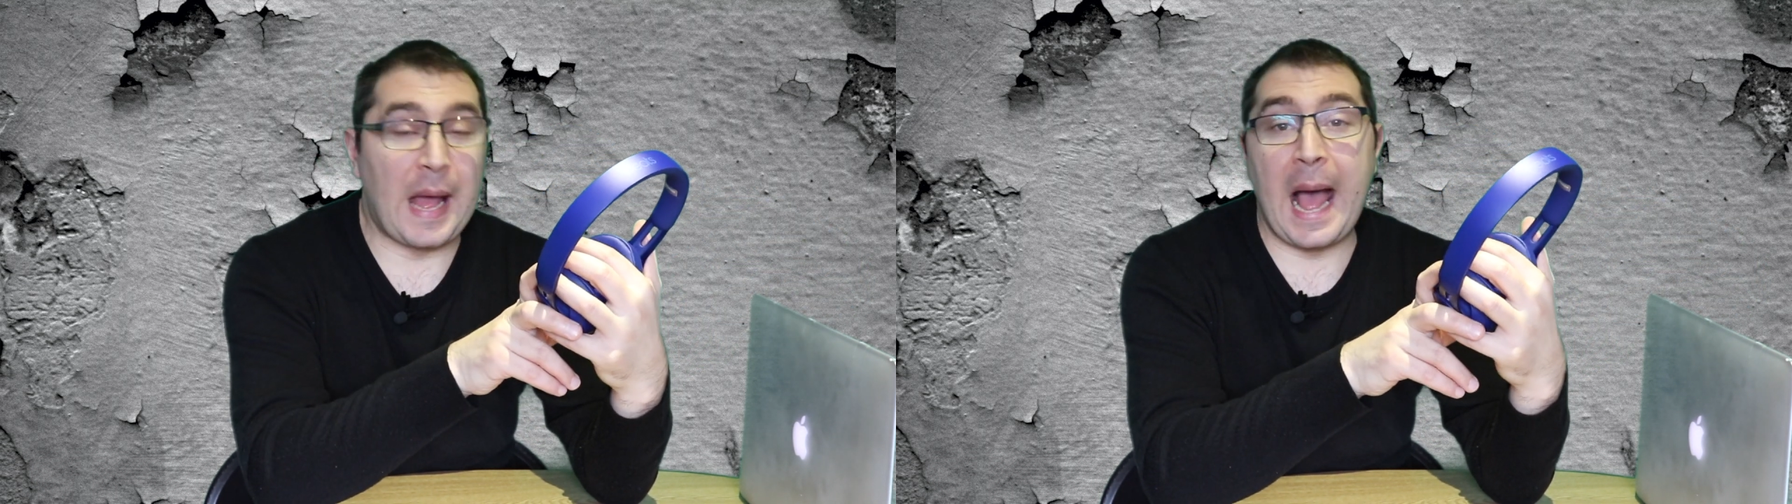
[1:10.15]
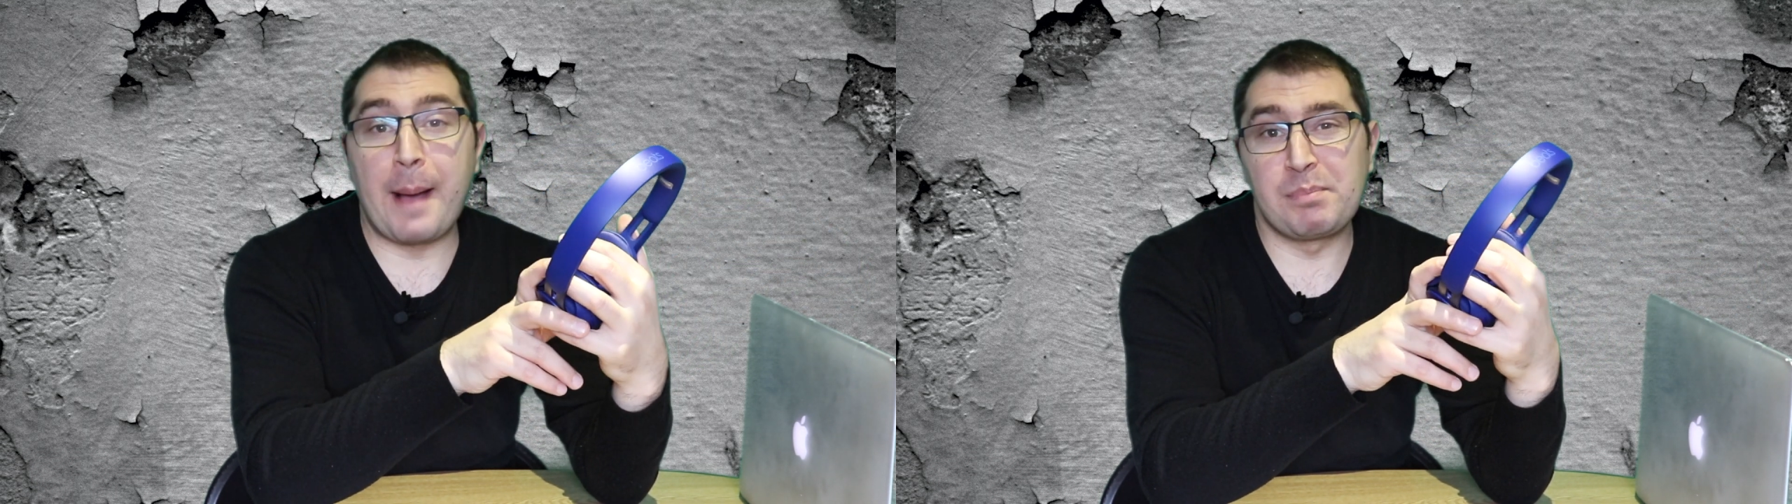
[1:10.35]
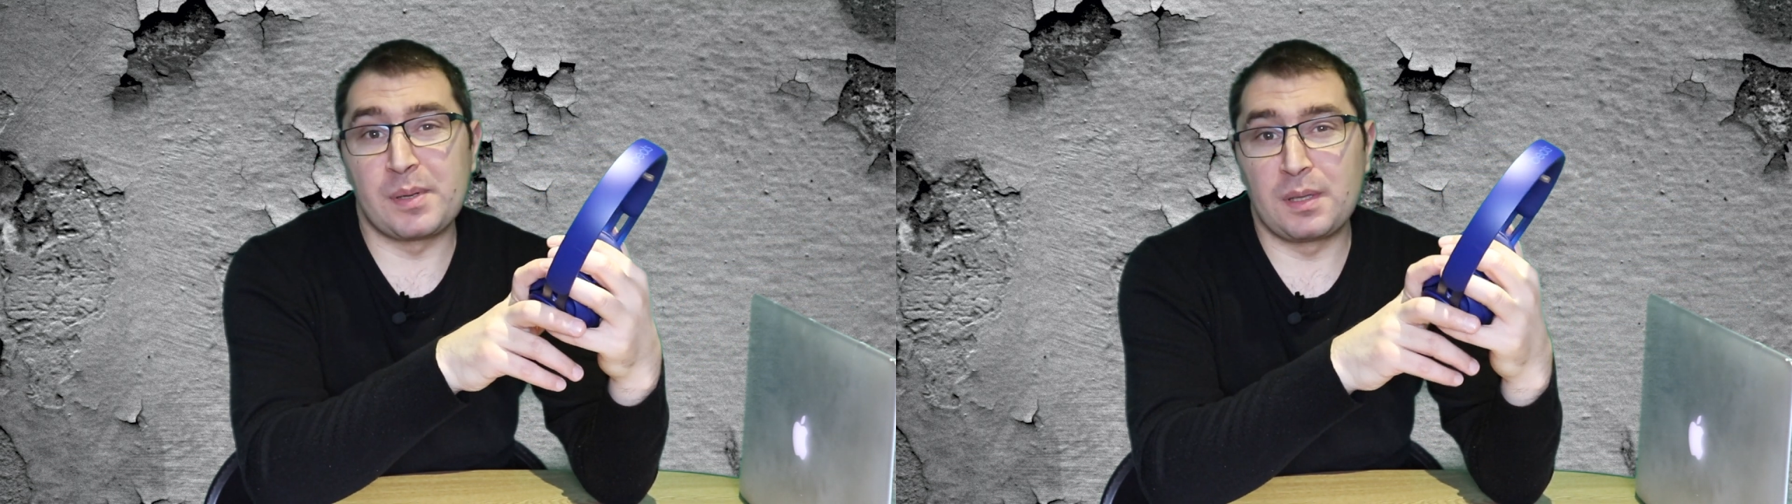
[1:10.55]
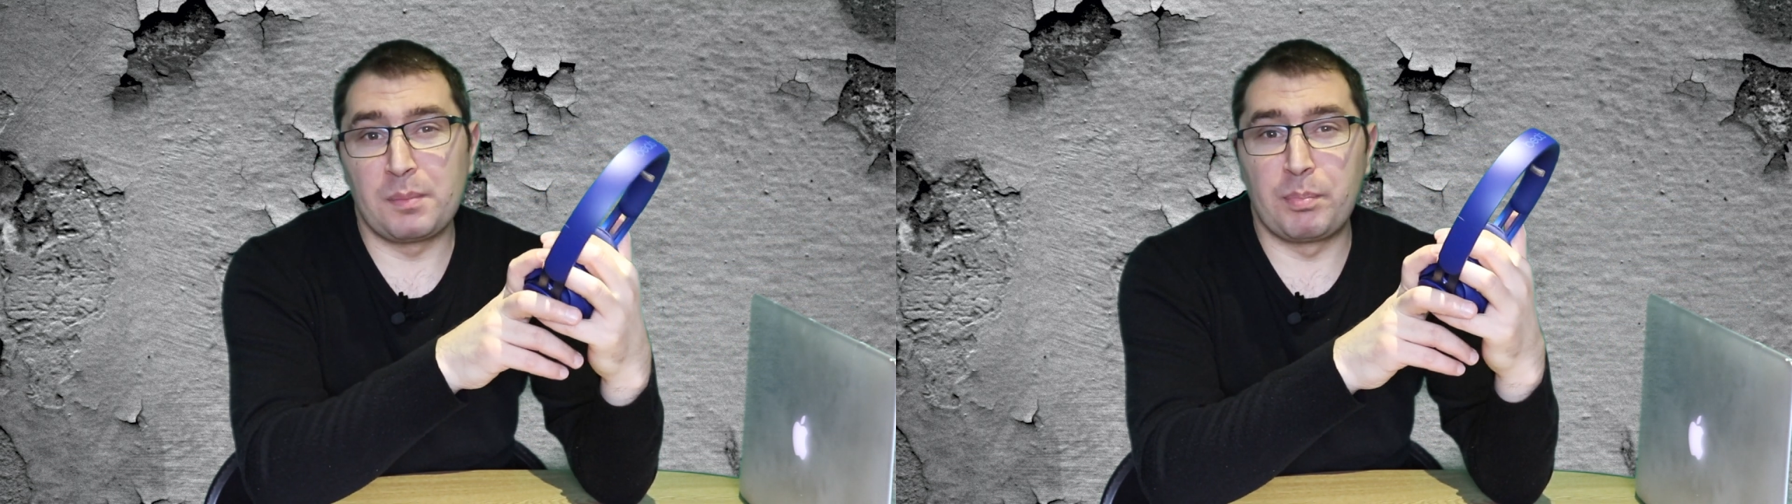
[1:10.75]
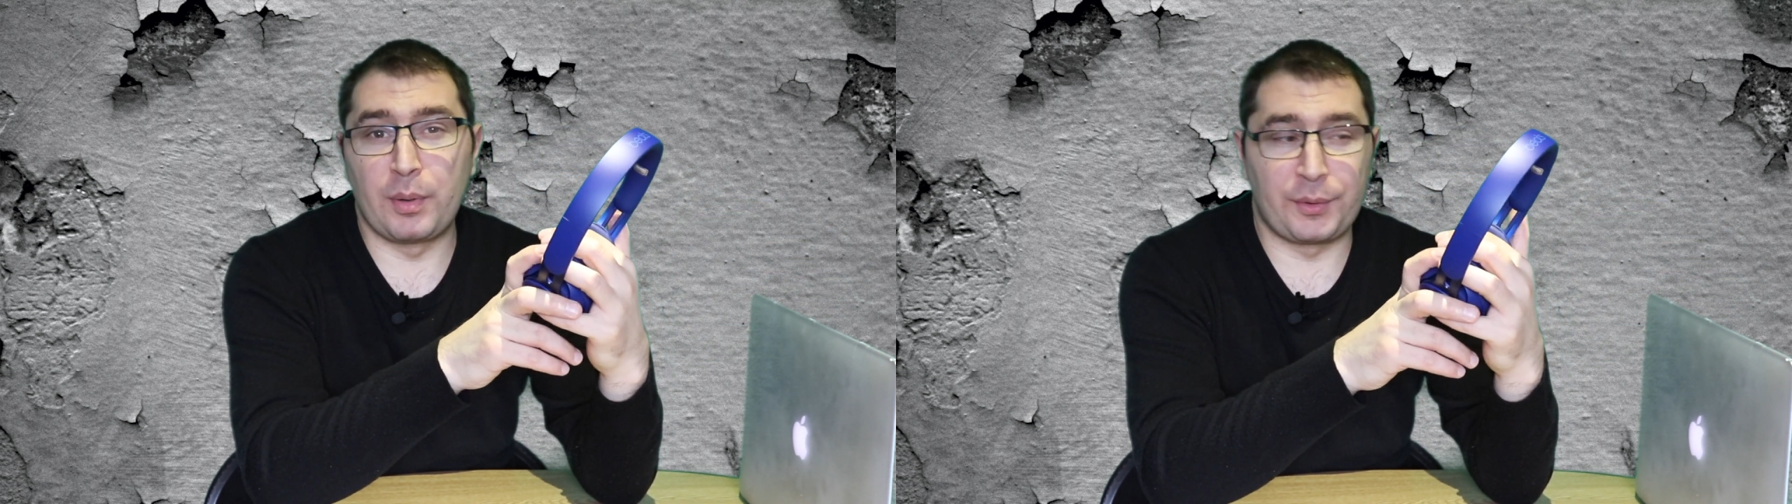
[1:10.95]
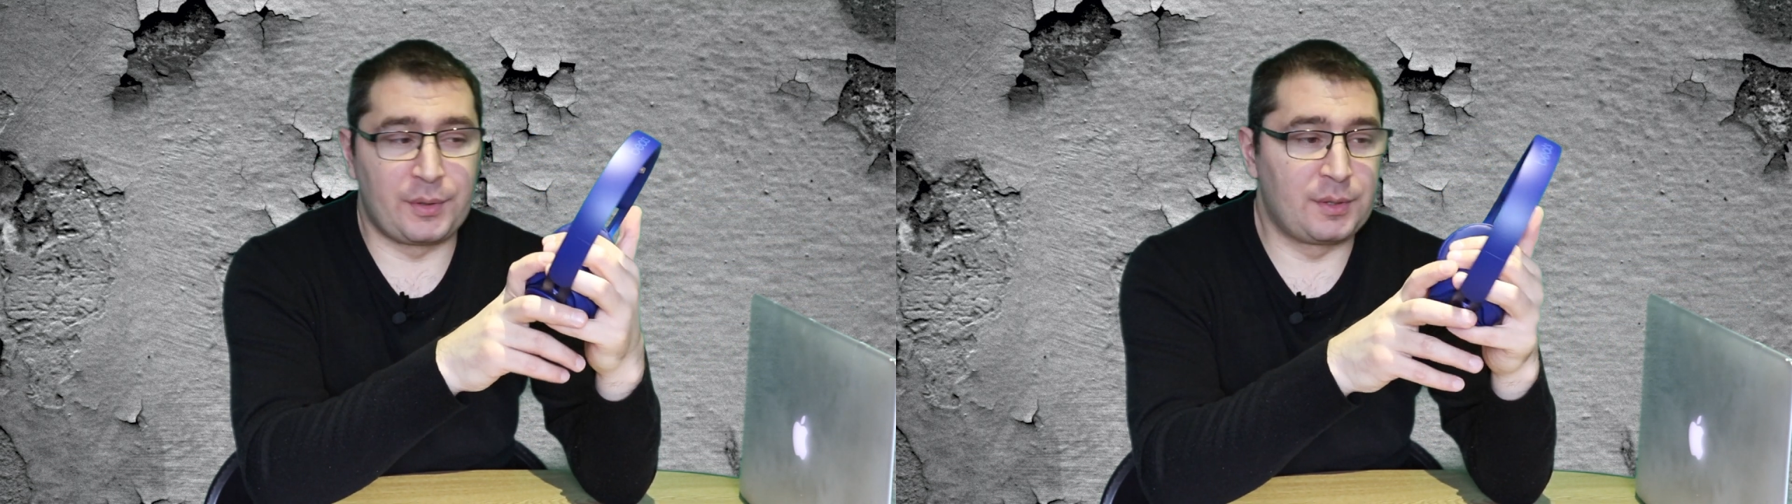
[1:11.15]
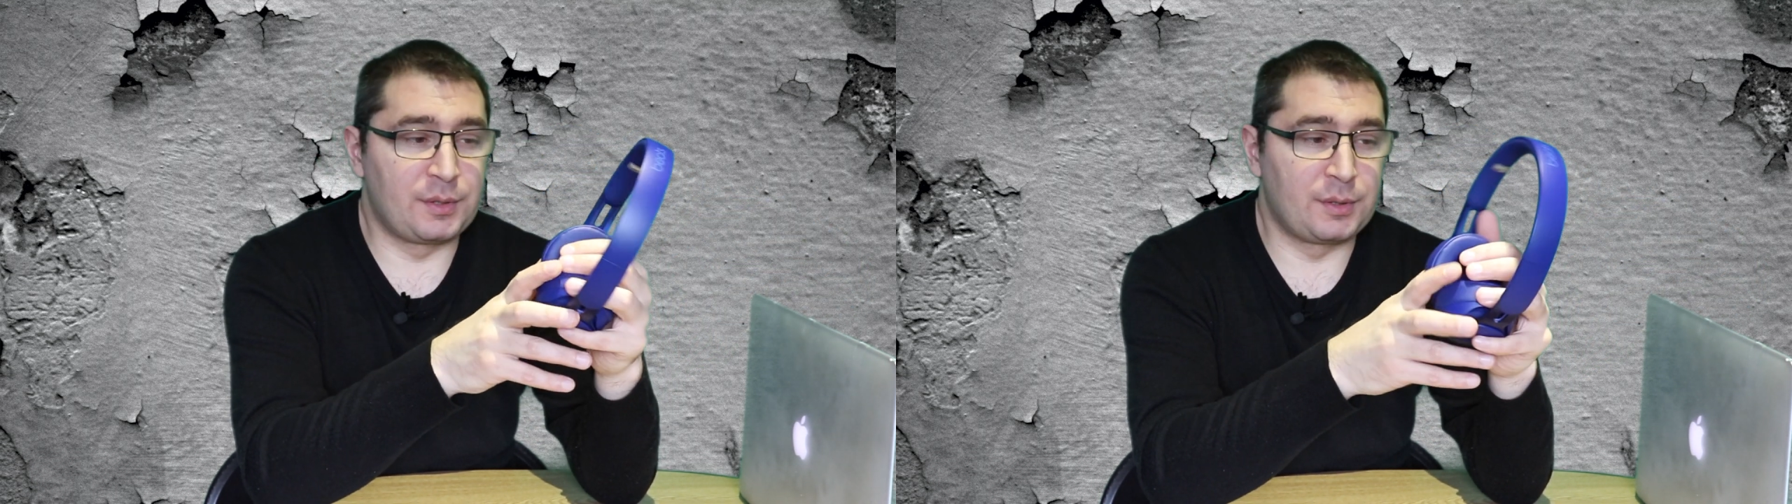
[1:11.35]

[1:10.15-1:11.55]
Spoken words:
Apple bought